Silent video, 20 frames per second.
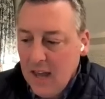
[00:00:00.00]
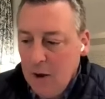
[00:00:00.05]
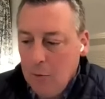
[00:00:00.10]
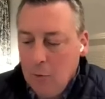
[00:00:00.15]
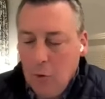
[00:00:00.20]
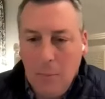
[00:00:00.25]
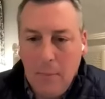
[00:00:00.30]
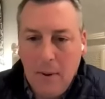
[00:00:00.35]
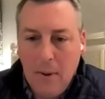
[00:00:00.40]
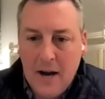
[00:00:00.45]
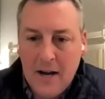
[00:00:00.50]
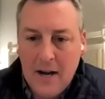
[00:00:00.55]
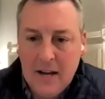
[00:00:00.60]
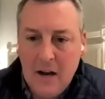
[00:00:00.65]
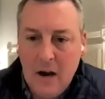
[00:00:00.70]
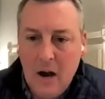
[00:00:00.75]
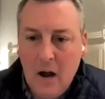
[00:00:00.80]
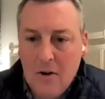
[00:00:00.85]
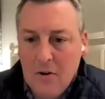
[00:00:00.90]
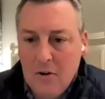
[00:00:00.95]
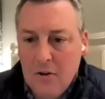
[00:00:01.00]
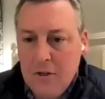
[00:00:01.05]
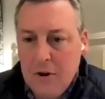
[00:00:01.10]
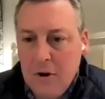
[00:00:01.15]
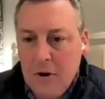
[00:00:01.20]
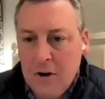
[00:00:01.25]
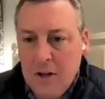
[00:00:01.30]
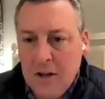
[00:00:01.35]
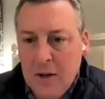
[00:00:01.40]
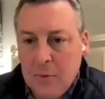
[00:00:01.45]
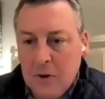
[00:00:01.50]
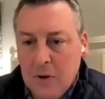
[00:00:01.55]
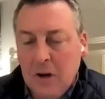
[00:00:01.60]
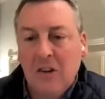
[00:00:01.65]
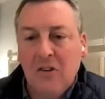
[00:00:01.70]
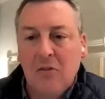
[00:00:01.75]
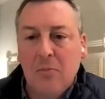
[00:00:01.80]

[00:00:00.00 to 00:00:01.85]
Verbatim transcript: And we're buying it 130 and we're going